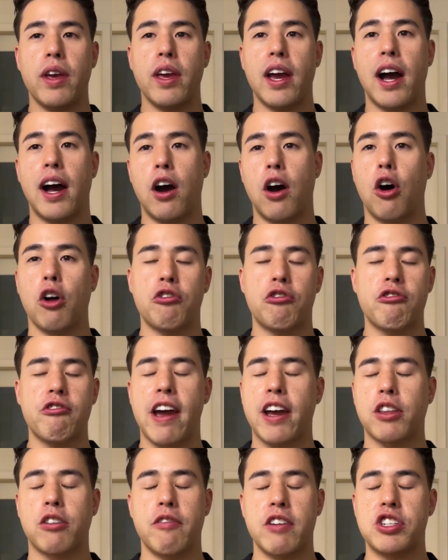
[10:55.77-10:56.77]
are on
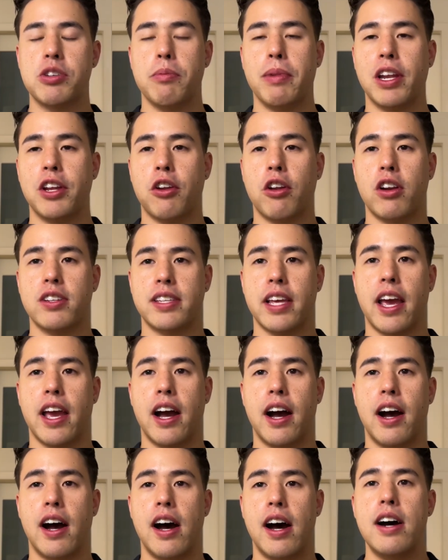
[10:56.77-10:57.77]
track to reach $1 million
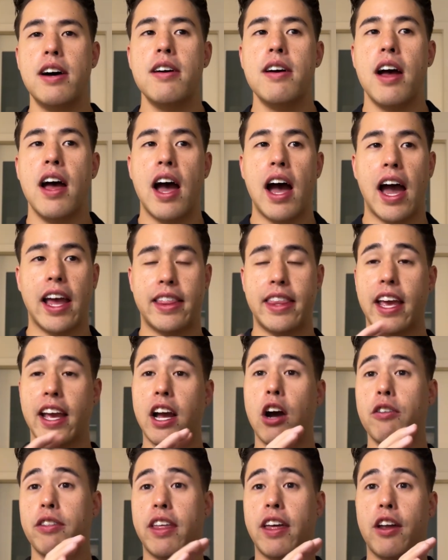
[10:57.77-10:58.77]
ARR. I take
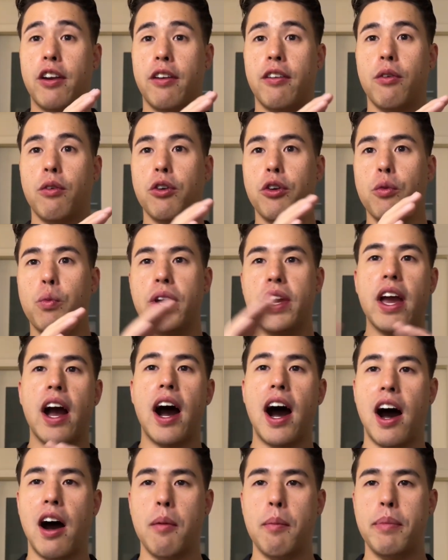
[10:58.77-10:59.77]
out that we
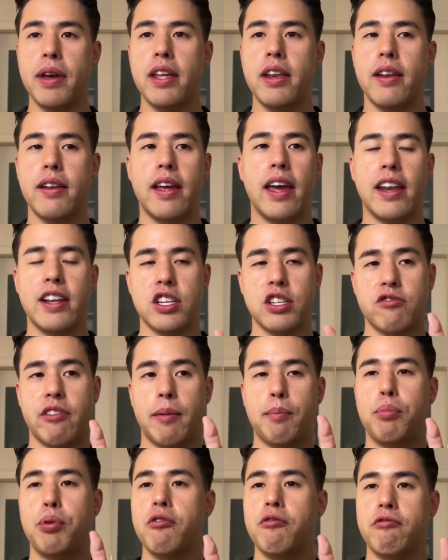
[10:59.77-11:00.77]
are bit and just
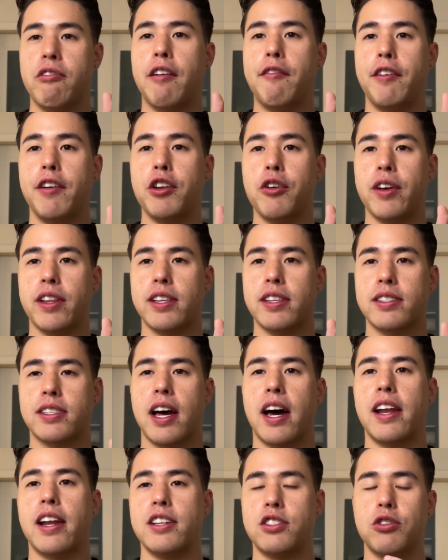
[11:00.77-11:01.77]
put revenue at the
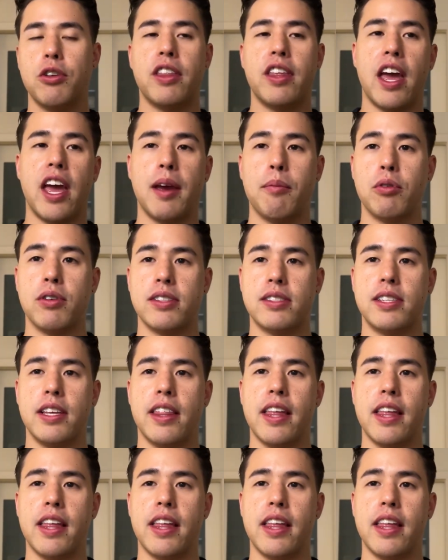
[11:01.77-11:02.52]
start, and so they're able to see